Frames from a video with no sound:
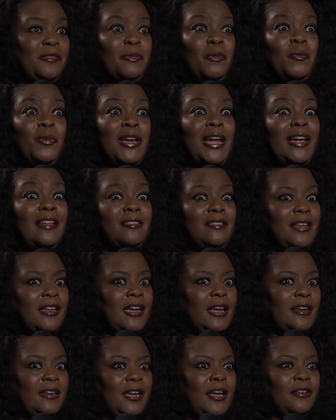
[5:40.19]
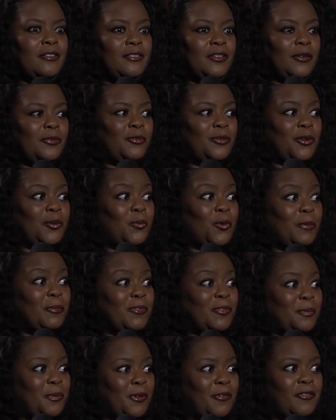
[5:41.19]
But when I said I announced I was doing the
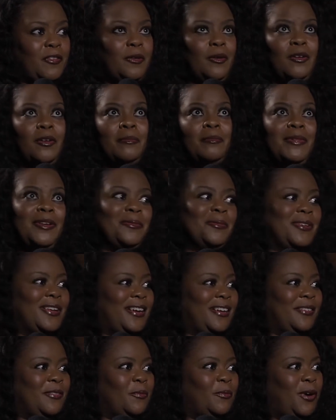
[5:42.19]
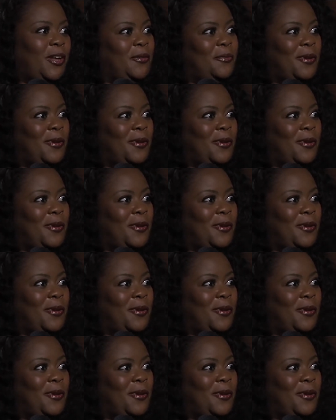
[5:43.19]
women's perfume, all the men were like, what?